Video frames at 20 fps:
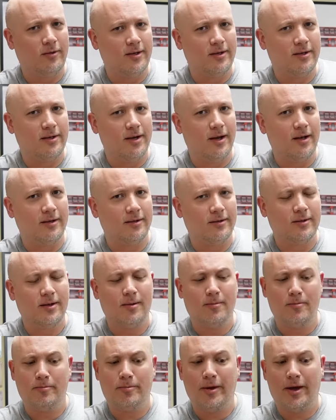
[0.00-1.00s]
these guns
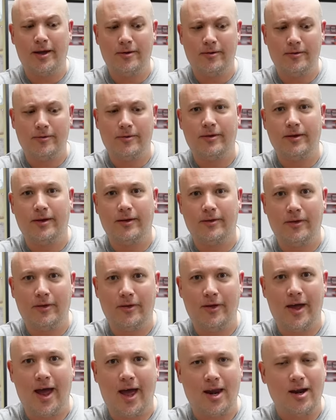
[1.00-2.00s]
better than
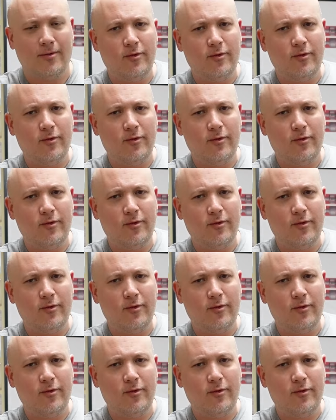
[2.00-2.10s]
that.